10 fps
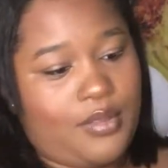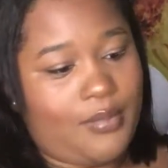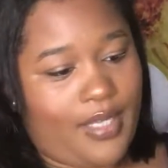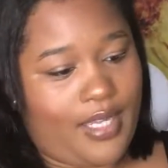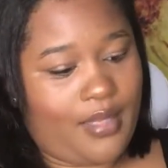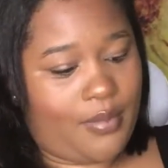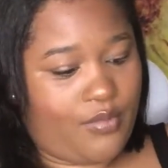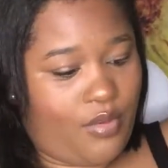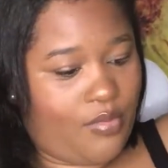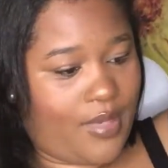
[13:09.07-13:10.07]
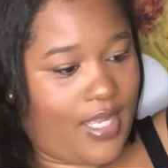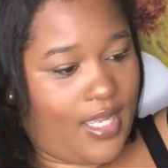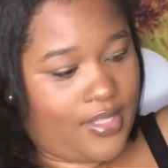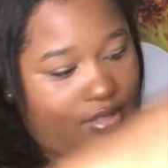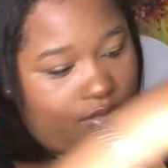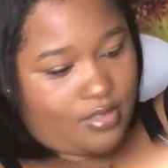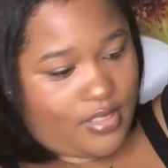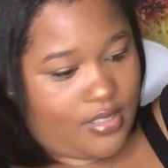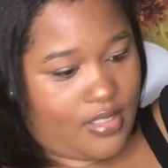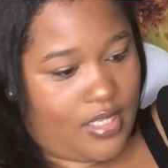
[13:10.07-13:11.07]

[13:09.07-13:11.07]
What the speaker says: been rubbing my hands through this.